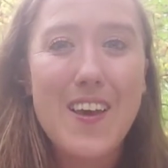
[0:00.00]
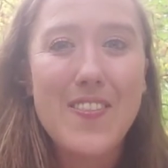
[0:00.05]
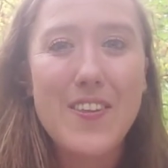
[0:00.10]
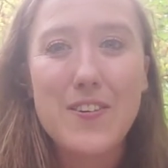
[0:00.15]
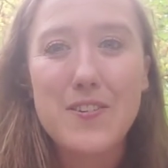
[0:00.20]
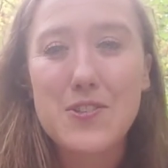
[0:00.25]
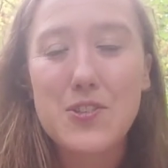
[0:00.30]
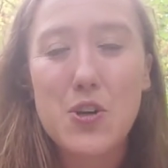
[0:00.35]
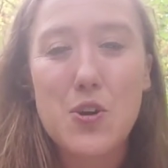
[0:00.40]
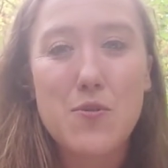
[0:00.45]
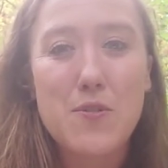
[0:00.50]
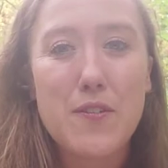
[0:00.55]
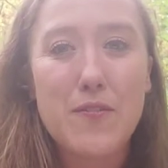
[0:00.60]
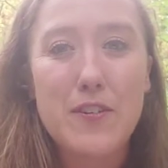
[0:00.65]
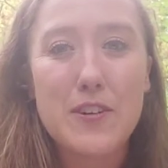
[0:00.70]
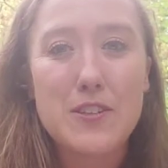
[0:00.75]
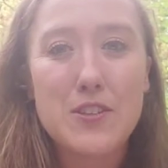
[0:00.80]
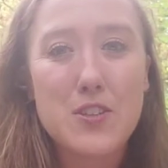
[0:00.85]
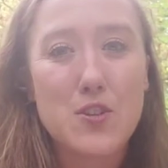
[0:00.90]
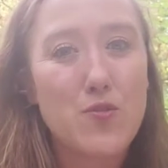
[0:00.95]
there is no
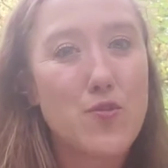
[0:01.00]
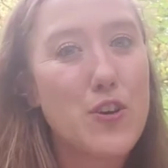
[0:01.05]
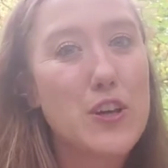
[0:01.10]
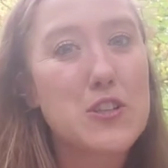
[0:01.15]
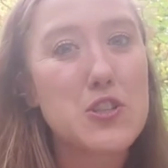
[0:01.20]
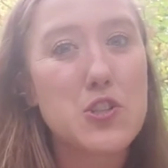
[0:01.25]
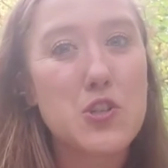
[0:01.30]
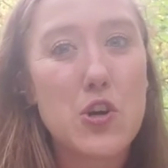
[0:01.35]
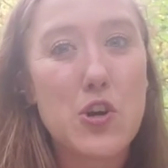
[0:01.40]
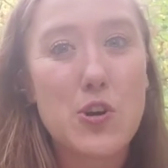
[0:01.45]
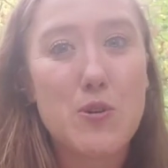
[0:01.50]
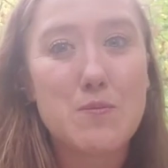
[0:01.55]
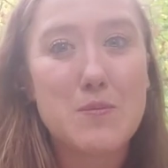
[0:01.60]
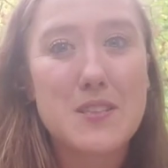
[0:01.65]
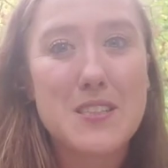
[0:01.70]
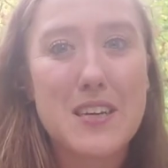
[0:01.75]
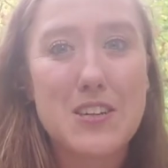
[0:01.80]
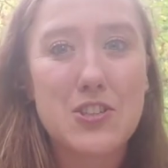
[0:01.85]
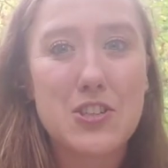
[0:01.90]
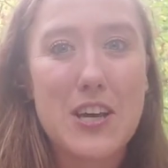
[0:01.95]
reference to fixed terms
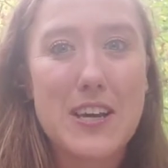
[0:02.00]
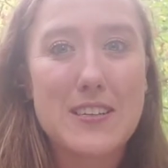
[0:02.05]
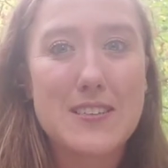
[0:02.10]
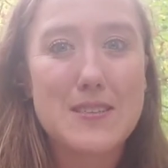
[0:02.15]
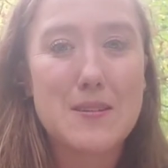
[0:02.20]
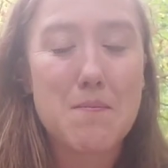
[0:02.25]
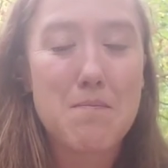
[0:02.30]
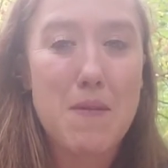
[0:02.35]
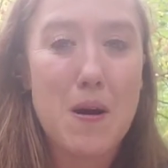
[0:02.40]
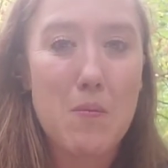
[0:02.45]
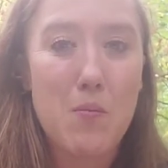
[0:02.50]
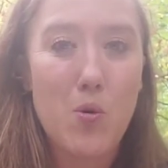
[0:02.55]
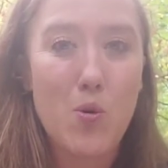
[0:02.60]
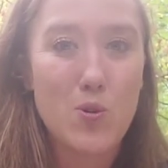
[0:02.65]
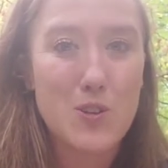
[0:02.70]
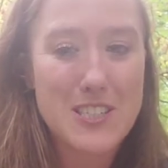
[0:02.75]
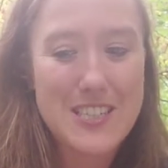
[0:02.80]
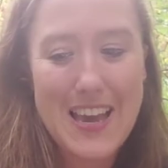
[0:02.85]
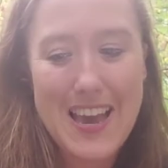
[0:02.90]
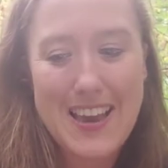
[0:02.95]
such as mum
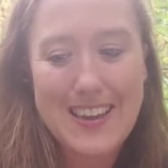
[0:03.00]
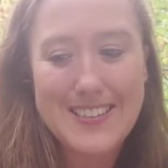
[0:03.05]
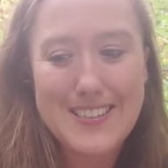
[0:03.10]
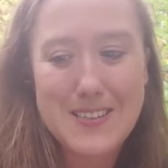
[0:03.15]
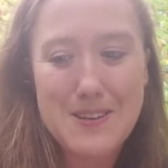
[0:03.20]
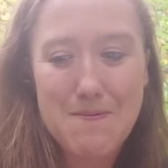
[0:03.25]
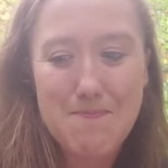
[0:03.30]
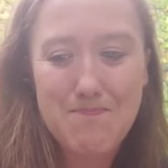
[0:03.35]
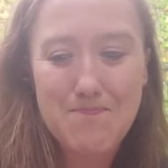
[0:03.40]
or dad.